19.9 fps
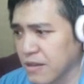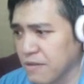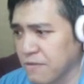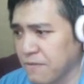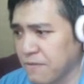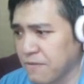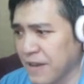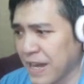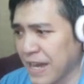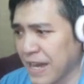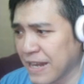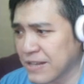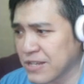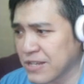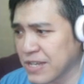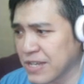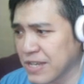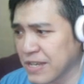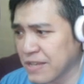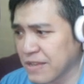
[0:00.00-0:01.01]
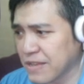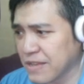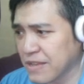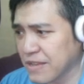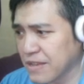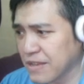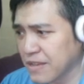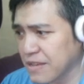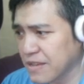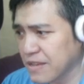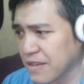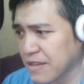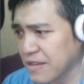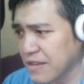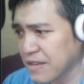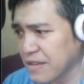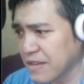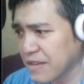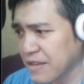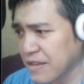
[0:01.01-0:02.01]
Fan sheath.
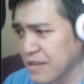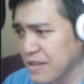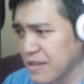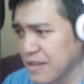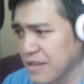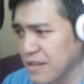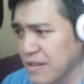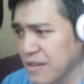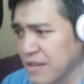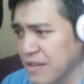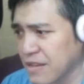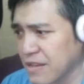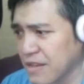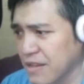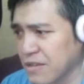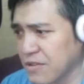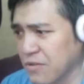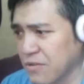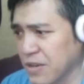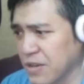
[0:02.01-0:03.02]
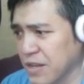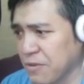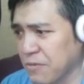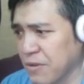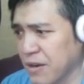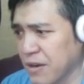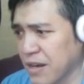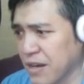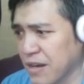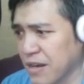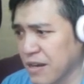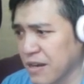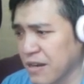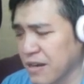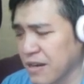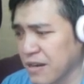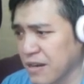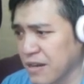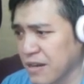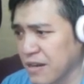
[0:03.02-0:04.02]
It's only
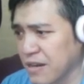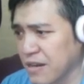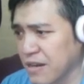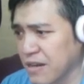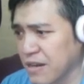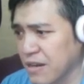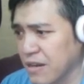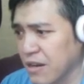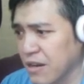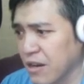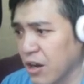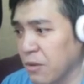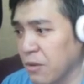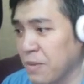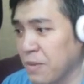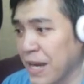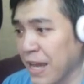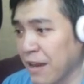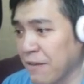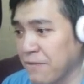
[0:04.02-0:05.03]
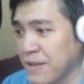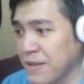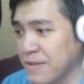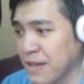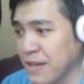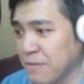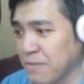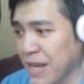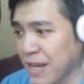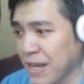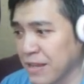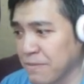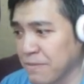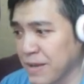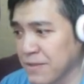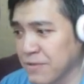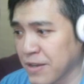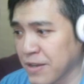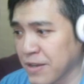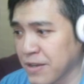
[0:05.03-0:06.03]
one. Oh, but I have this back at the
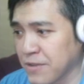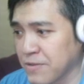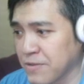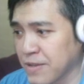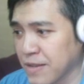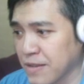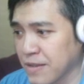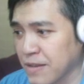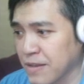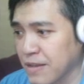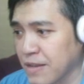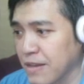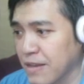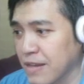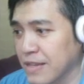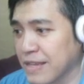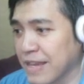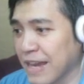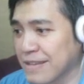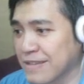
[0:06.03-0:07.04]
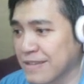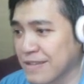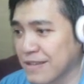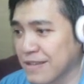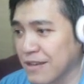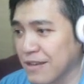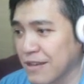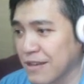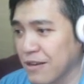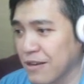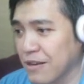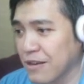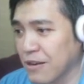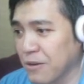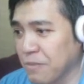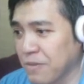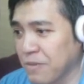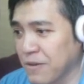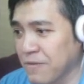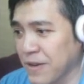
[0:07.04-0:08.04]
base so I can use it. Yes!
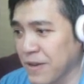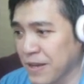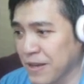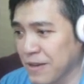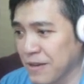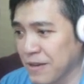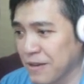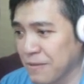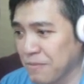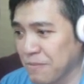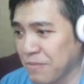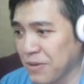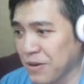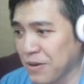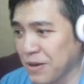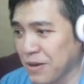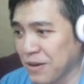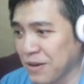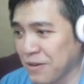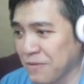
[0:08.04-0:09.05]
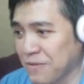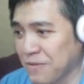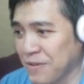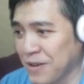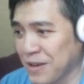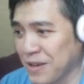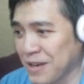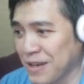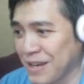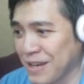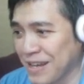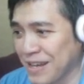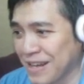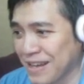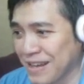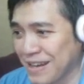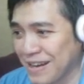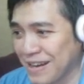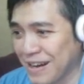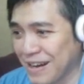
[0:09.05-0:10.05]
Oh, perfect.
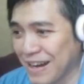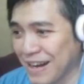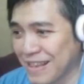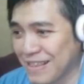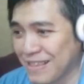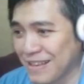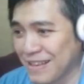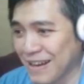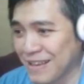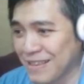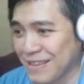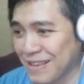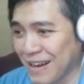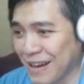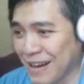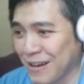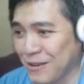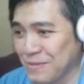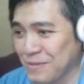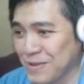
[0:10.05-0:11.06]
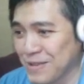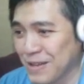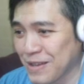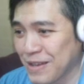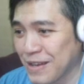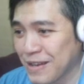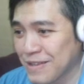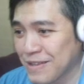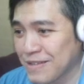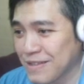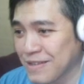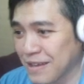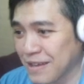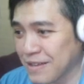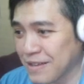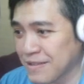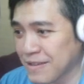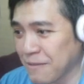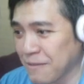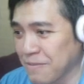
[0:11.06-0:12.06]
Perfect. I almost...
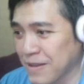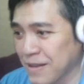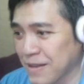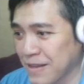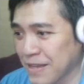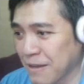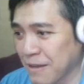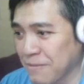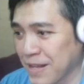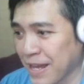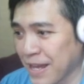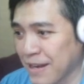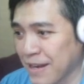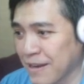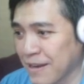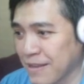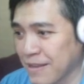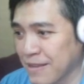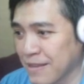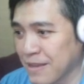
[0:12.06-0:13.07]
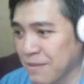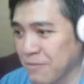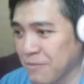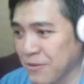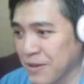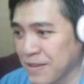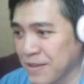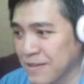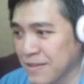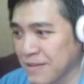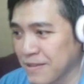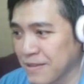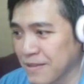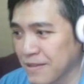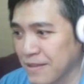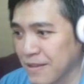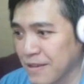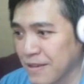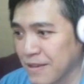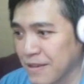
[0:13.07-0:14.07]
Sample candidate. Deep oasis.
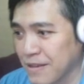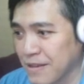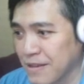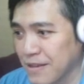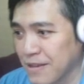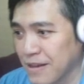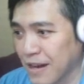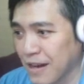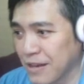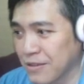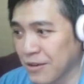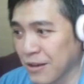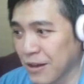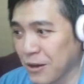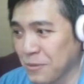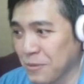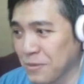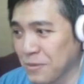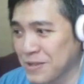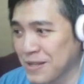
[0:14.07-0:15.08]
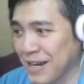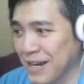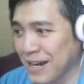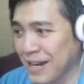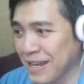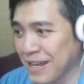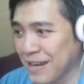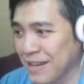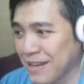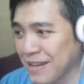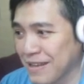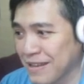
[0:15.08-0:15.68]
I thought I almost died.